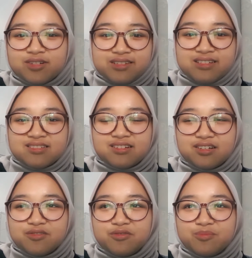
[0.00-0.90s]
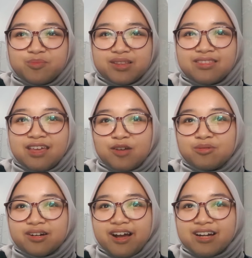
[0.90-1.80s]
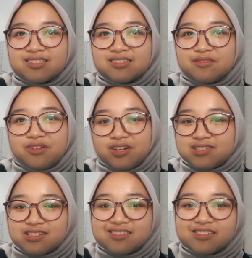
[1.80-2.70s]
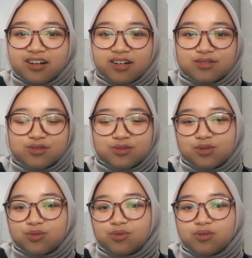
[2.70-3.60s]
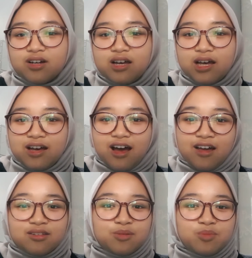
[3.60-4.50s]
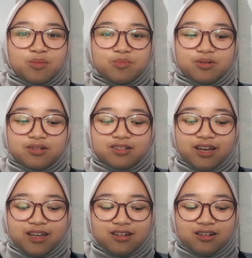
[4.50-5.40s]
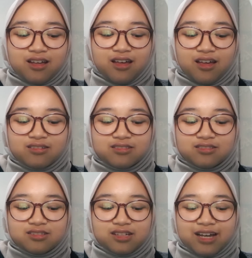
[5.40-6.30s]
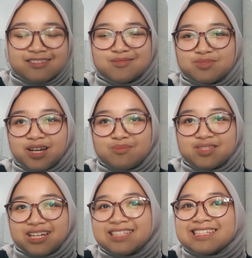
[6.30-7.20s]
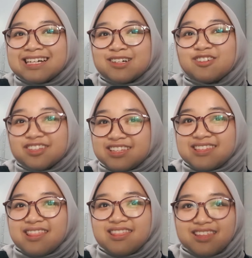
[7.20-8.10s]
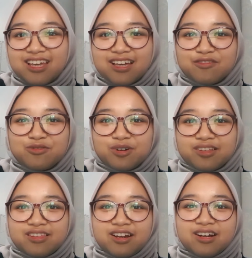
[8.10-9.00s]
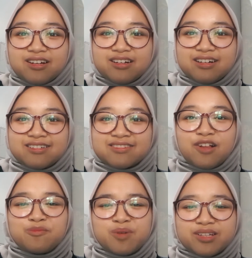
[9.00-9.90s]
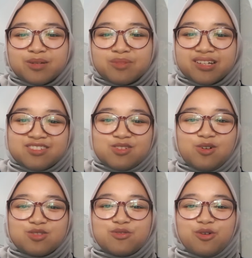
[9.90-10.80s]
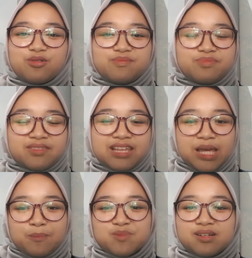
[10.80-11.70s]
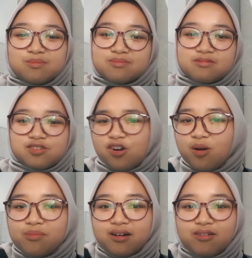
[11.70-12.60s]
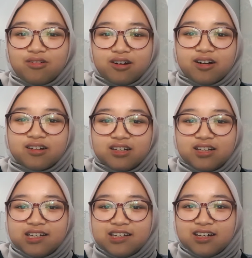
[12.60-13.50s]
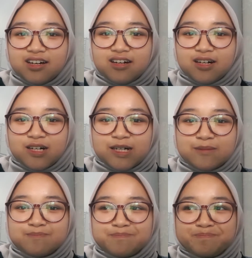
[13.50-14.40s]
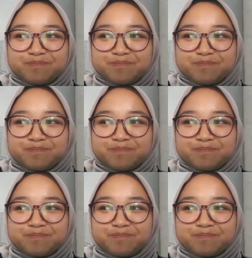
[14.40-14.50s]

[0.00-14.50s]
sensitive, but they were actually very sincere to other people. And yeah, sometimes it's a good thing for their self-building, but it's also keep some trauma or um,